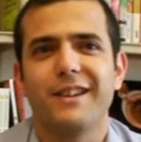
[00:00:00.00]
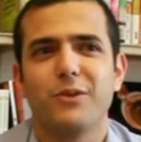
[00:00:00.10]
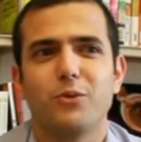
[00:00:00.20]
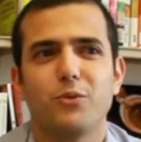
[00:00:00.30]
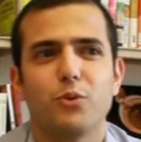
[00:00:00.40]

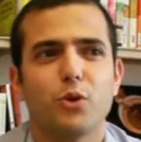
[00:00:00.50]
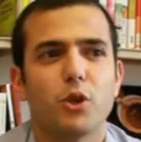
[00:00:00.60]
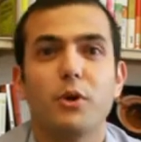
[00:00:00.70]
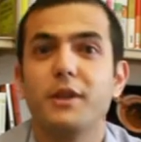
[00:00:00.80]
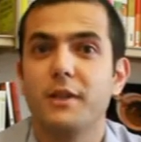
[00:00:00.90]
to
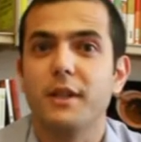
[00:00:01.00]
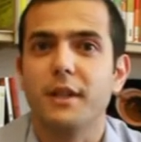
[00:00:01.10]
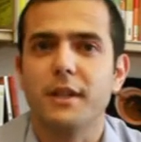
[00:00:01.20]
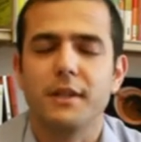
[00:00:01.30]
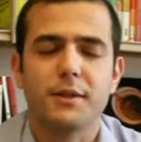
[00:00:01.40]
show its
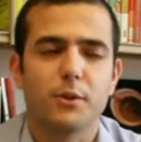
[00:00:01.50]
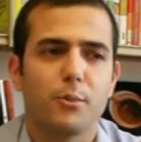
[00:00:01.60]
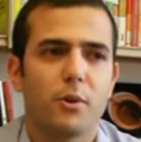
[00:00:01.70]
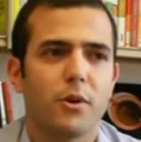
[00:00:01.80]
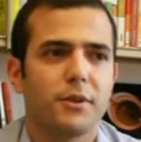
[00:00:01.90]

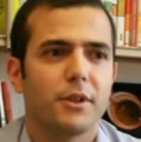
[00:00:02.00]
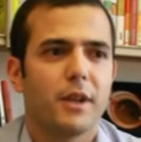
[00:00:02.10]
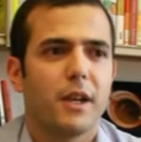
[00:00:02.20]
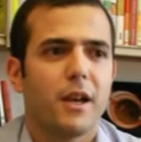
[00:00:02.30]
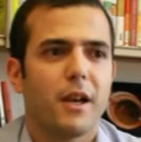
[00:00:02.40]
support.
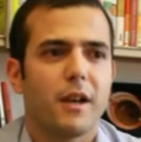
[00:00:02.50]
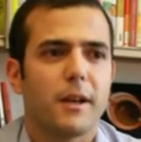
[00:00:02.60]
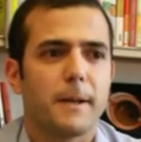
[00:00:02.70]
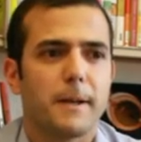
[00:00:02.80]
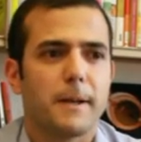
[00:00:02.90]

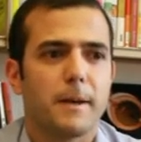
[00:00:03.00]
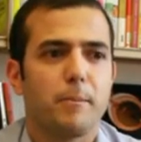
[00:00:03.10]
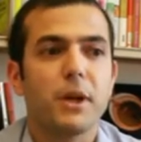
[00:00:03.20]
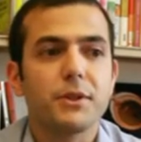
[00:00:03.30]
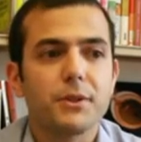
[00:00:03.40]

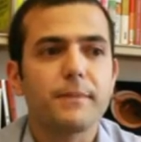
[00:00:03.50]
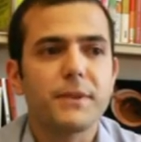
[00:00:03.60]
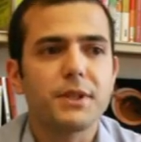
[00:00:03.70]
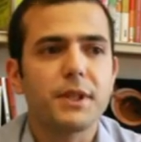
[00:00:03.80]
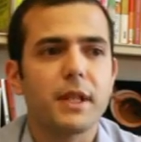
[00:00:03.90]
But
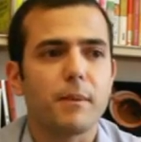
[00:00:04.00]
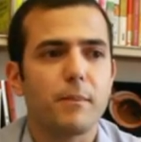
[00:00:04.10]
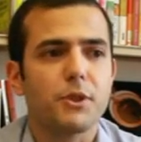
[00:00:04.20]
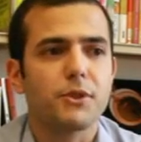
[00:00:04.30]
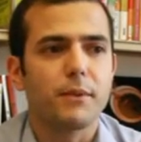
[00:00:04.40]
still,
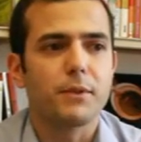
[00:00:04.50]
most of